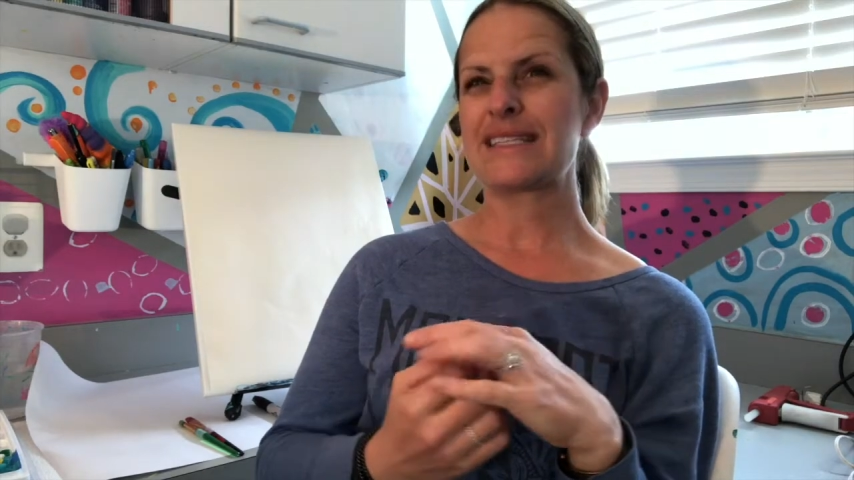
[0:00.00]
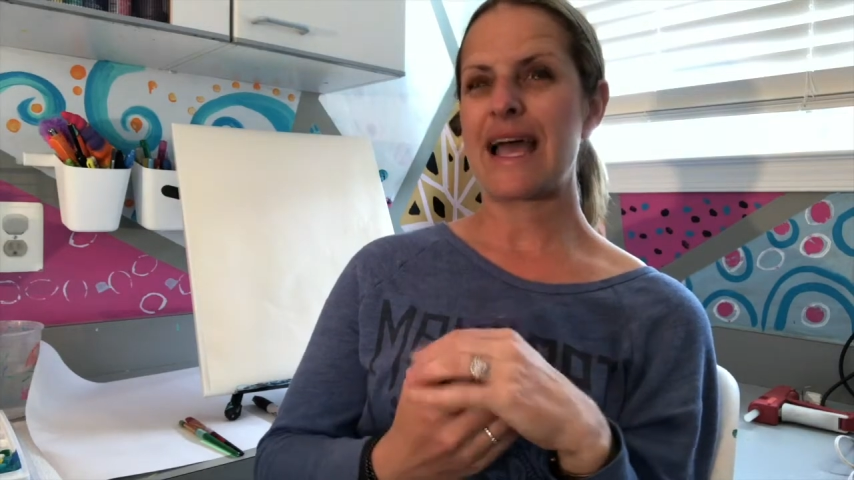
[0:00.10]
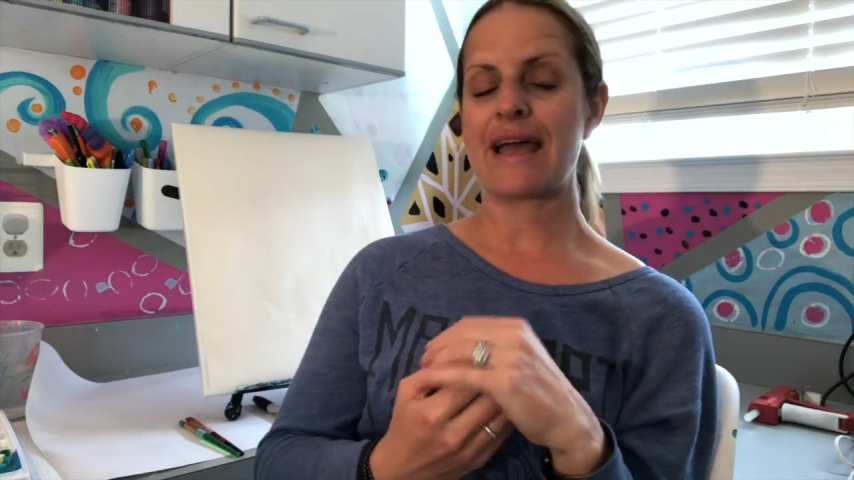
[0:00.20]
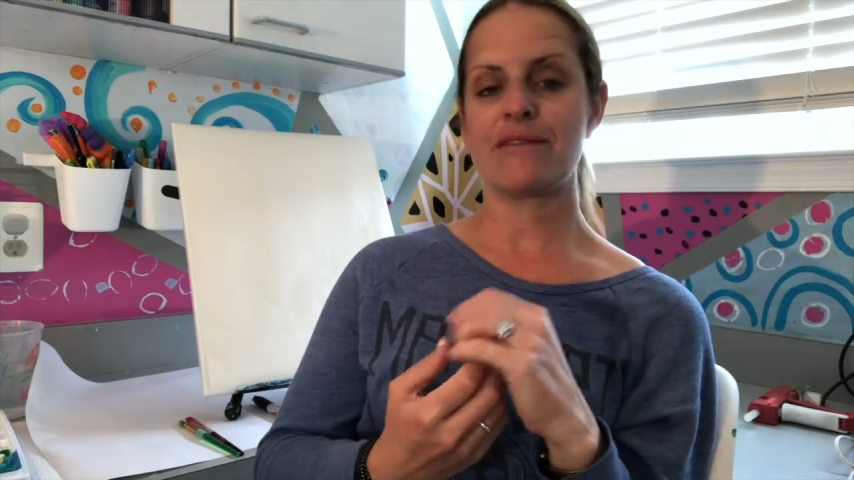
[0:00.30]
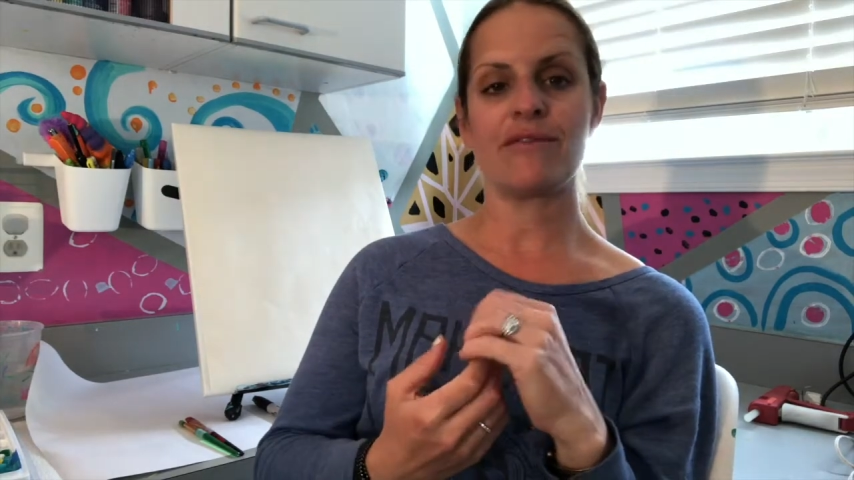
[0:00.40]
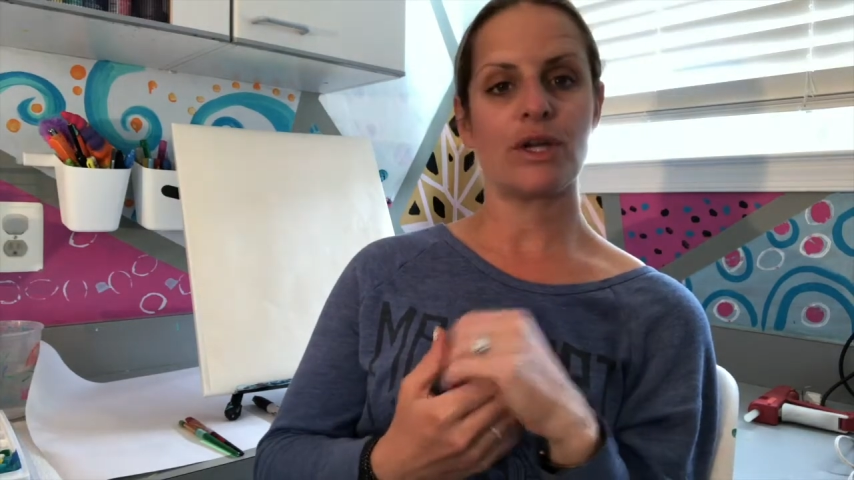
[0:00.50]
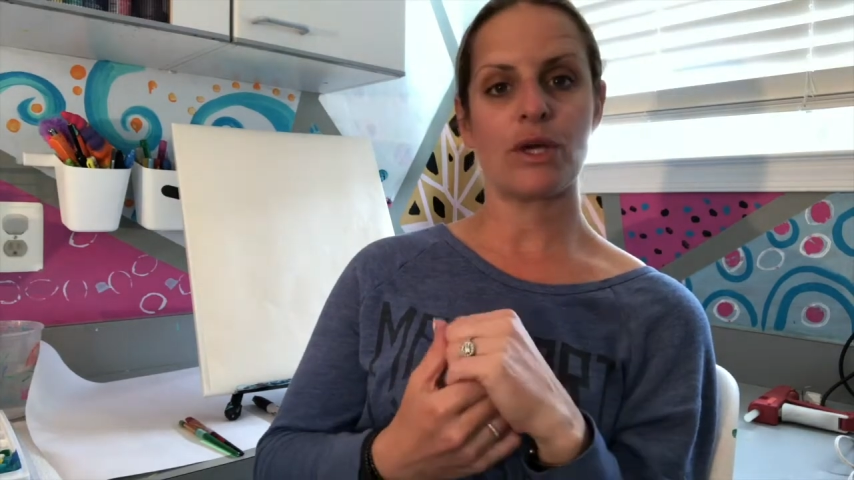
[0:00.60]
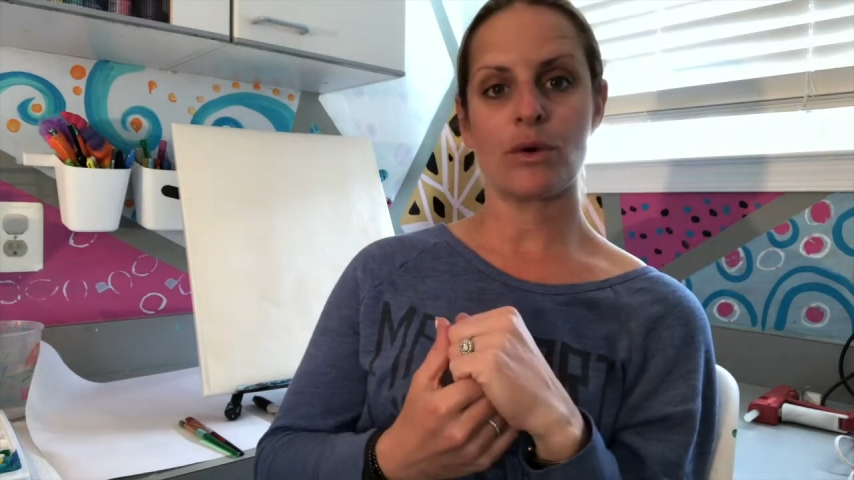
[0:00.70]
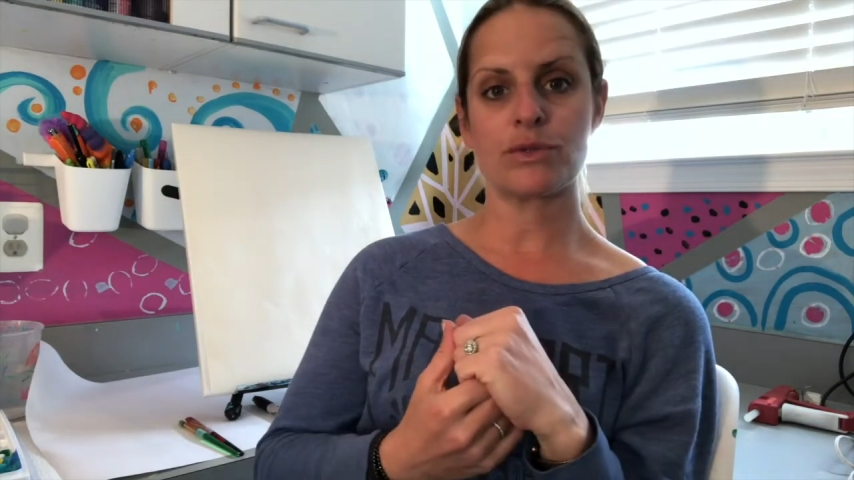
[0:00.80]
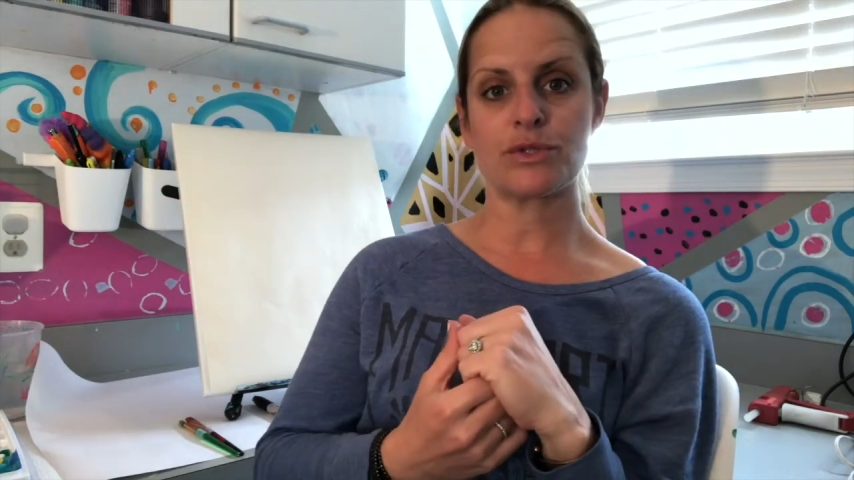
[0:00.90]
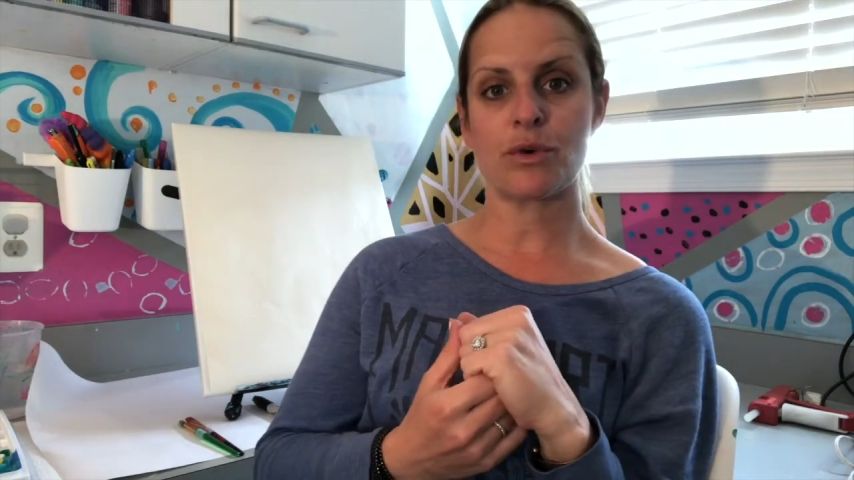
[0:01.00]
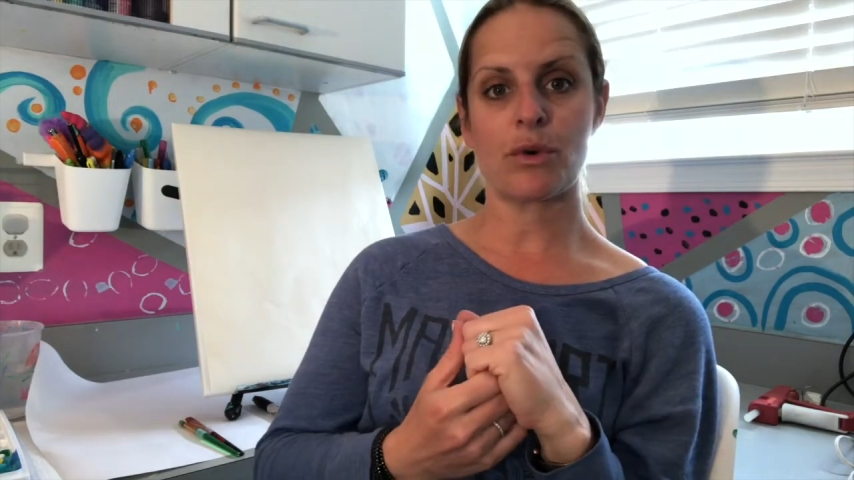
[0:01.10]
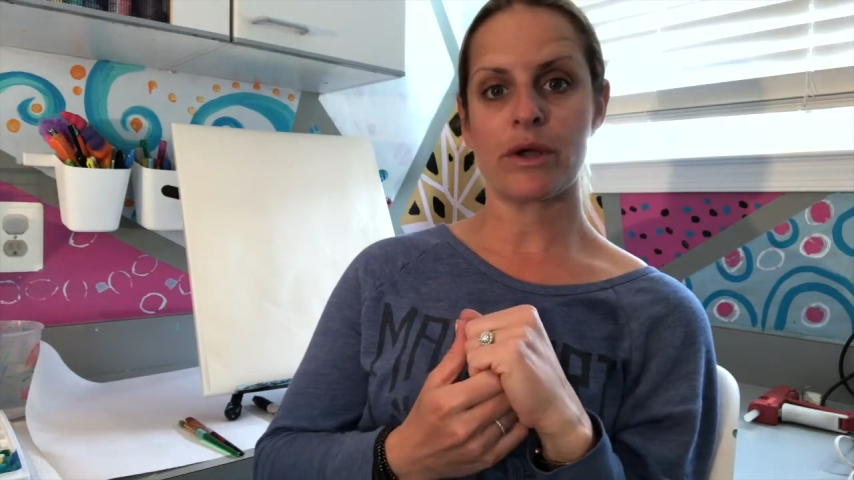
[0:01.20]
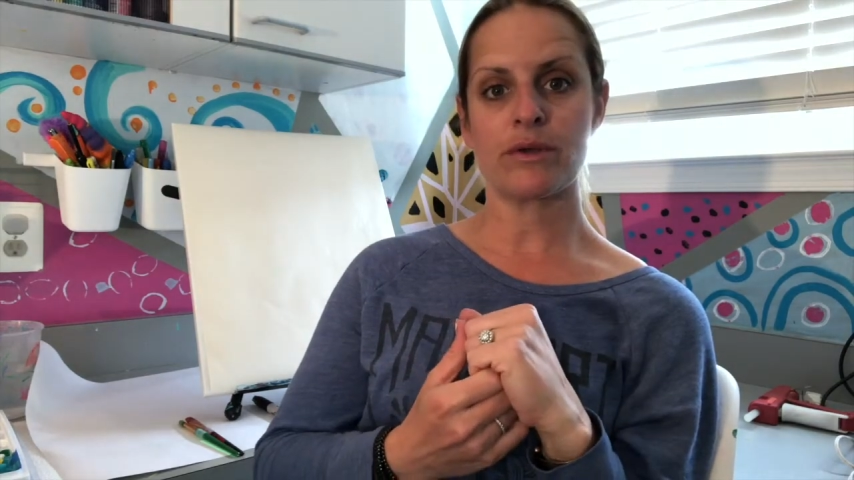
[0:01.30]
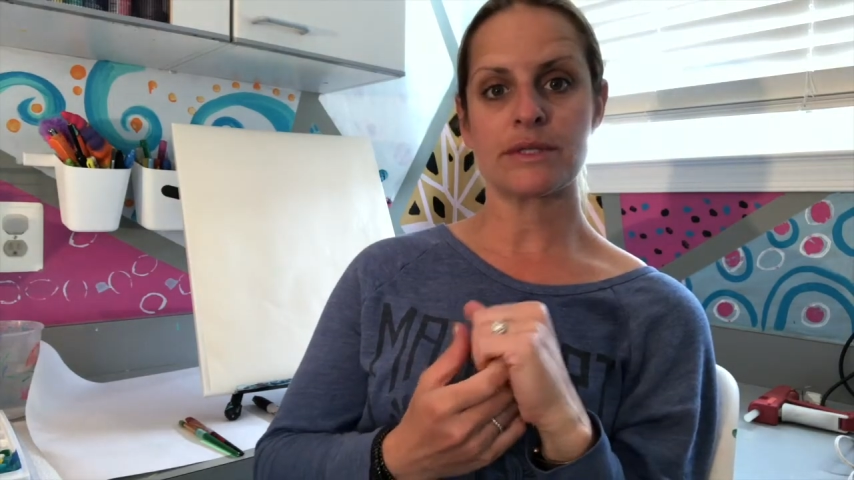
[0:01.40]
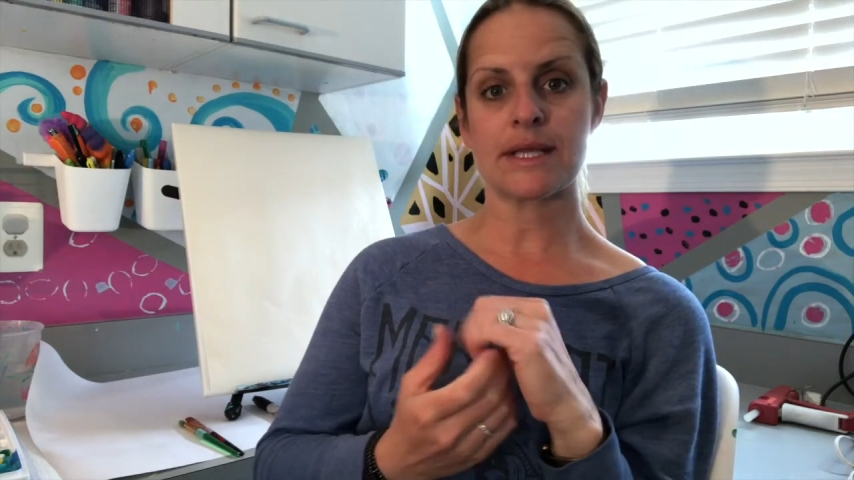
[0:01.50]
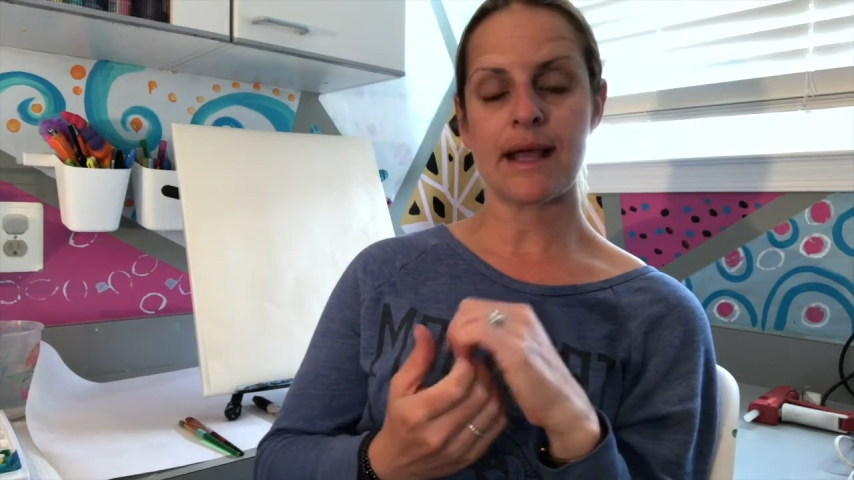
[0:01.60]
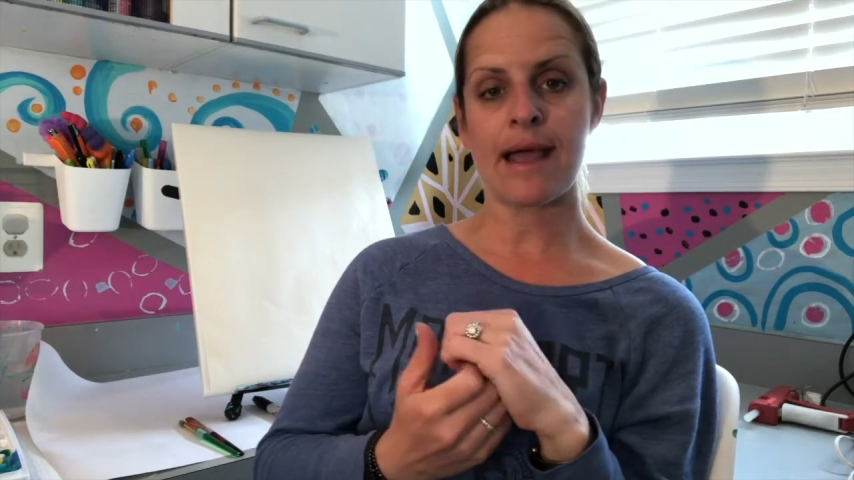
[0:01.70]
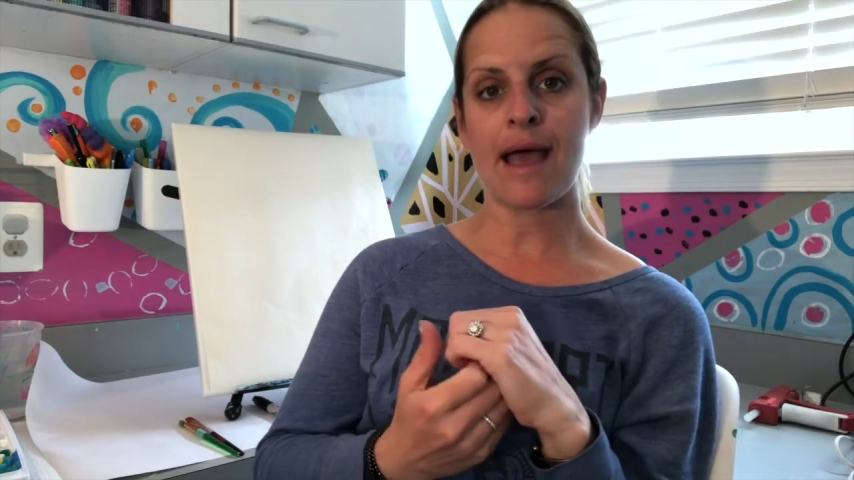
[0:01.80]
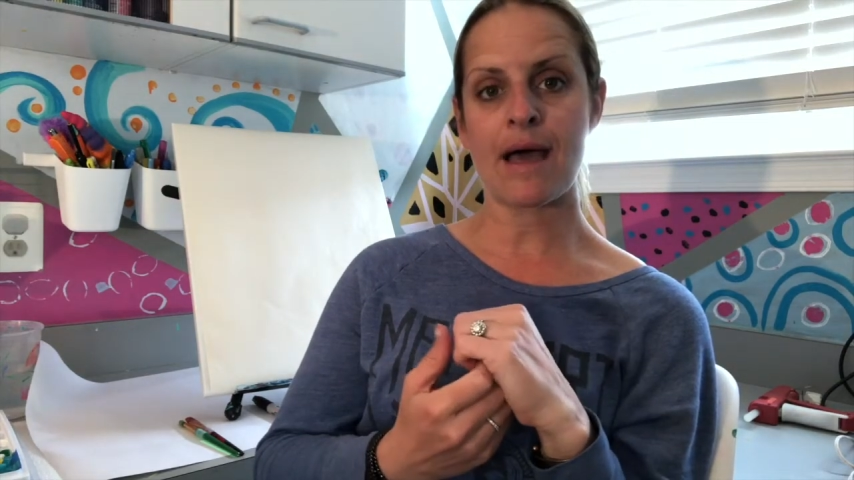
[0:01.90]
10 video tutorials that
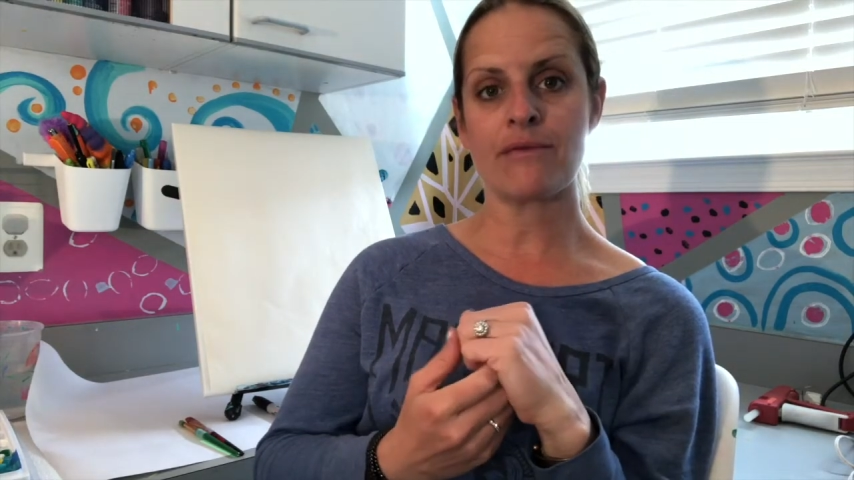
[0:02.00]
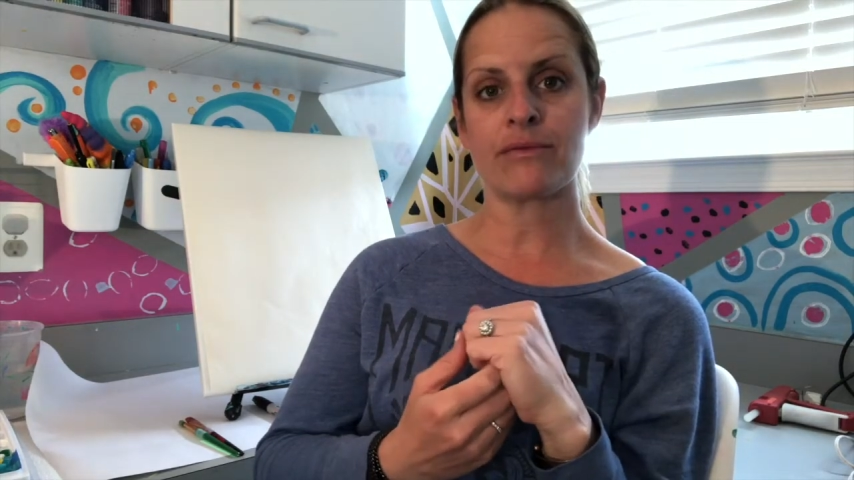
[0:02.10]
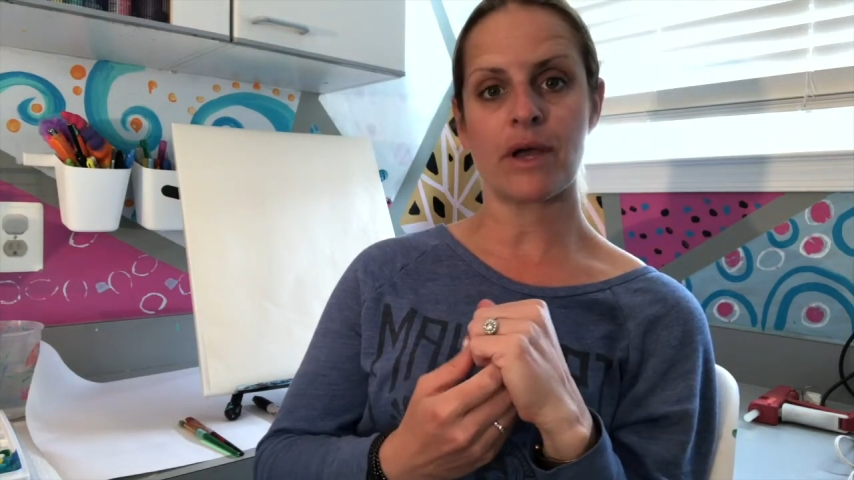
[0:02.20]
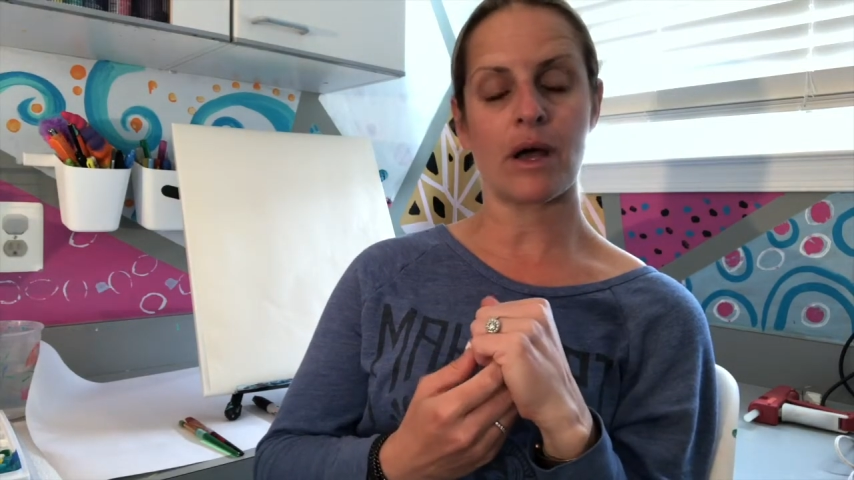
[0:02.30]
I have.